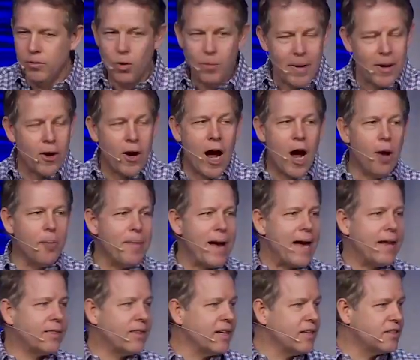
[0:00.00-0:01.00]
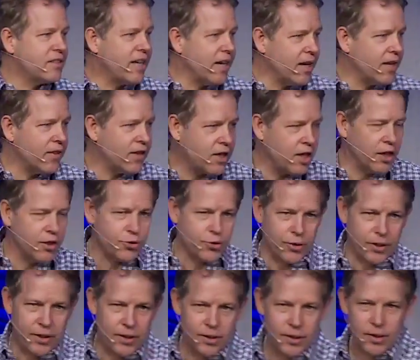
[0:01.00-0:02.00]
no matter how bad things get in the
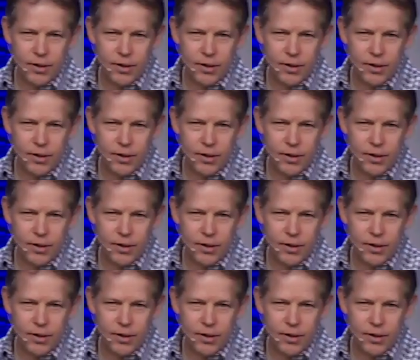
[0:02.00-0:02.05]
country,